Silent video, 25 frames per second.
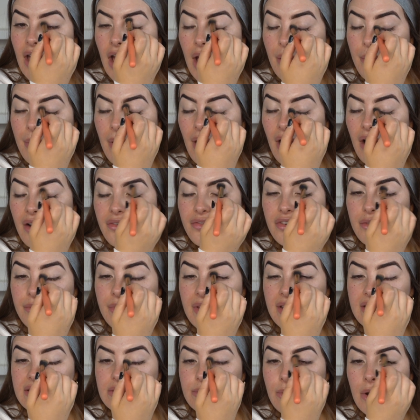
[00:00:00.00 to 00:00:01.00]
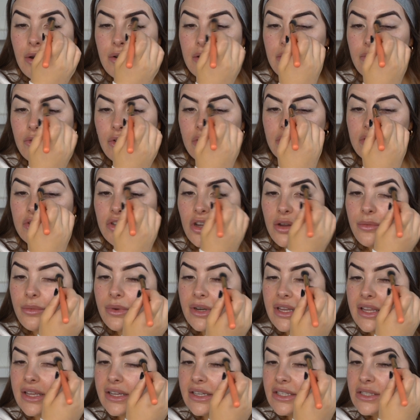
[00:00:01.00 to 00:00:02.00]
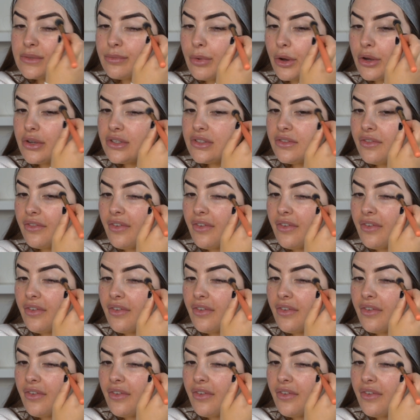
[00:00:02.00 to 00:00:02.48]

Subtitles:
apart from that as well, you've got so many exposed